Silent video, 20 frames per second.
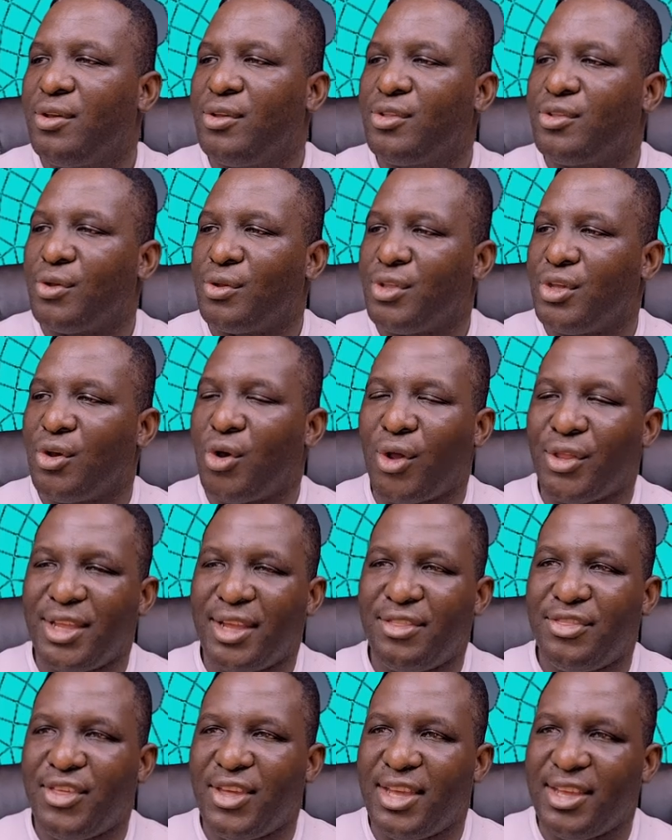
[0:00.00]
So the other
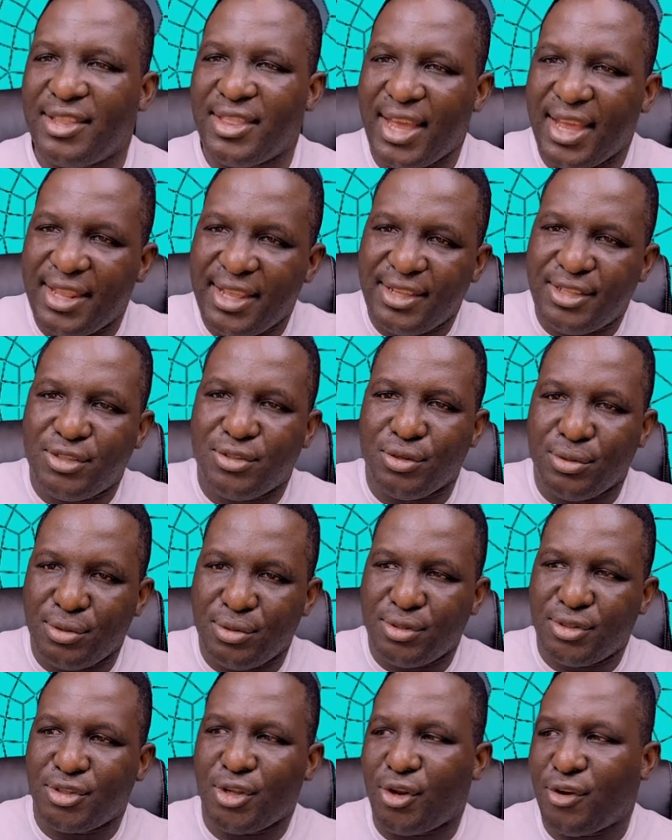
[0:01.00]
thing then is to
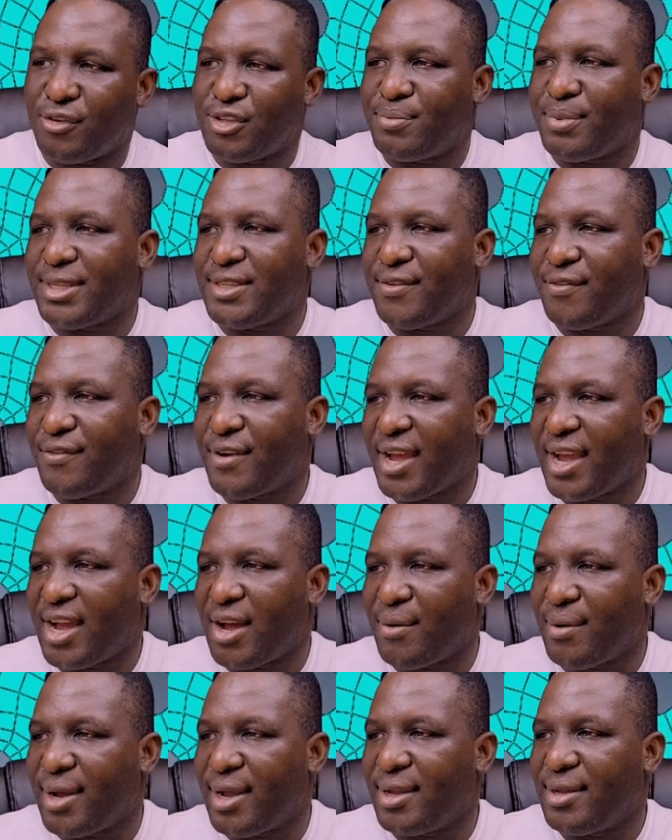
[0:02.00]
sort of specify
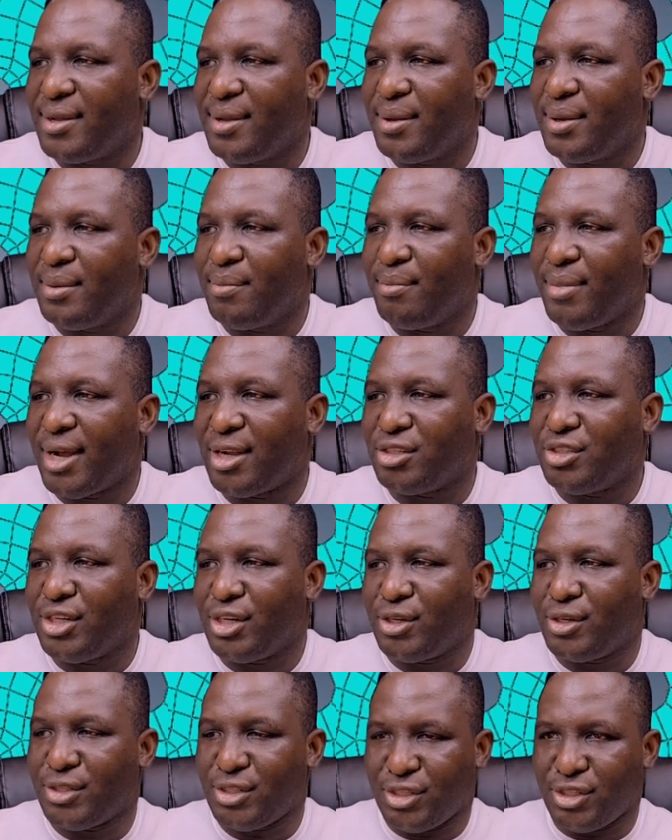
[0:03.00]
our boundary
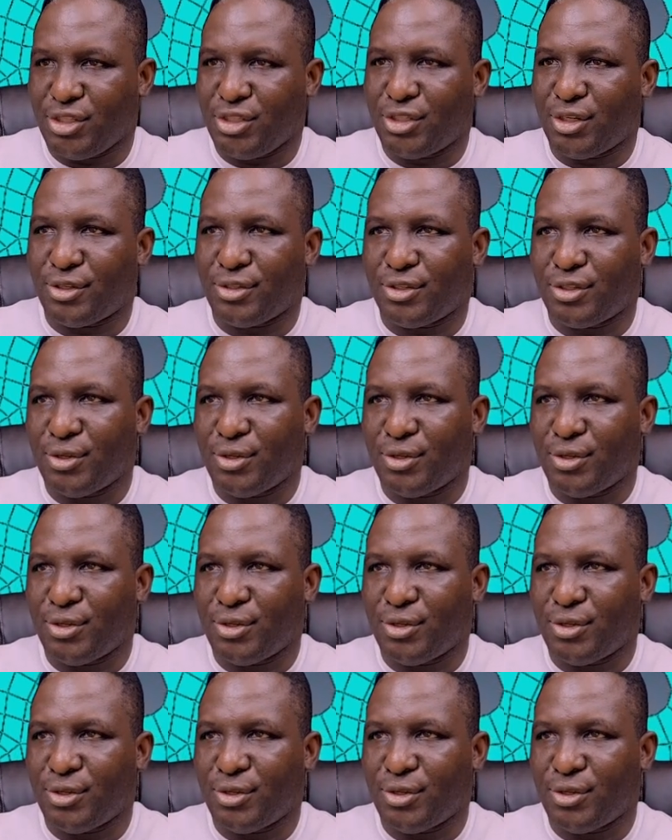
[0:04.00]
conditions.